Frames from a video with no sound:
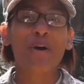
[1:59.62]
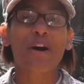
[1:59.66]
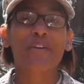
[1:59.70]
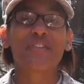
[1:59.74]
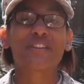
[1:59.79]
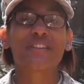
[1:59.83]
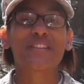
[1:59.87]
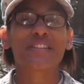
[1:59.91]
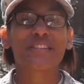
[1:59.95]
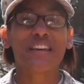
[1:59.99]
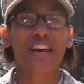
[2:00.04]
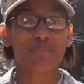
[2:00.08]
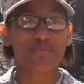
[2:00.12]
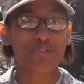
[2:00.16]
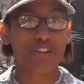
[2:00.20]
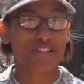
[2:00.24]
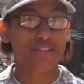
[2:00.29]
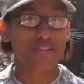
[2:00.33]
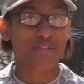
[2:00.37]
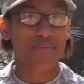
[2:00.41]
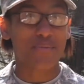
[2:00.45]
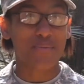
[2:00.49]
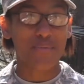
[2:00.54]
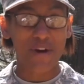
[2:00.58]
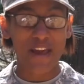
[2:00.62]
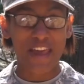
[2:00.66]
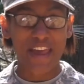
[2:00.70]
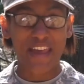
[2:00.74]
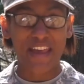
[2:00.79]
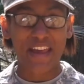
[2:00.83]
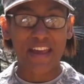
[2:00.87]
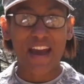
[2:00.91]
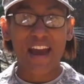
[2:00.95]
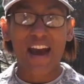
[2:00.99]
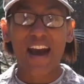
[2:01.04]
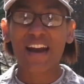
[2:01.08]
we're on the subject of
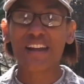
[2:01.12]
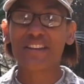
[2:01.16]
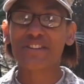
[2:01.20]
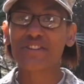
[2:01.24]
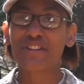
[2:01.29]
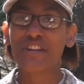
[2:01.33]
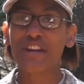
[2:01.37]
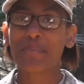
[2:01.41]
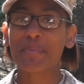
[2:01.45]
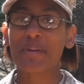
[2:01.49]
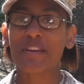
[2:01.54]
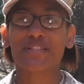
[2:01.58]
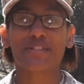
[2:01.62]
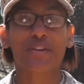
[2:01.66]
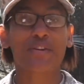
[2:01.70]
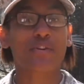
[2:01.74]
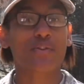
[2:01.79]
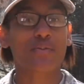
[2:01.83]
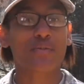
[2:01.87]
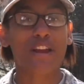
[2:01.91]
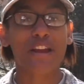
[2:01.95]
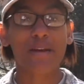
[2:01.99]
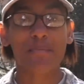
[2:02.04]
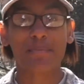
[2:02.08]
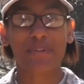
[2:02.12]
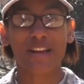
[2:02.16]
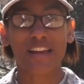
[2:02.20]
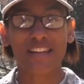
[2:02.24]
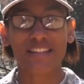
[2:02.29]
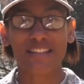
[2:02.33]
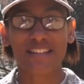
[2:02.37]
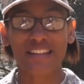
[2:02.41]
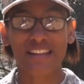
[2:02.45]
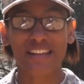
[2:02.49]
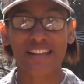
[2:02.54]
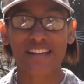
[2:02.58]
weight, a gym is a great
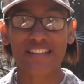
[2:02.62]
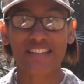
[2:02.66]
place to get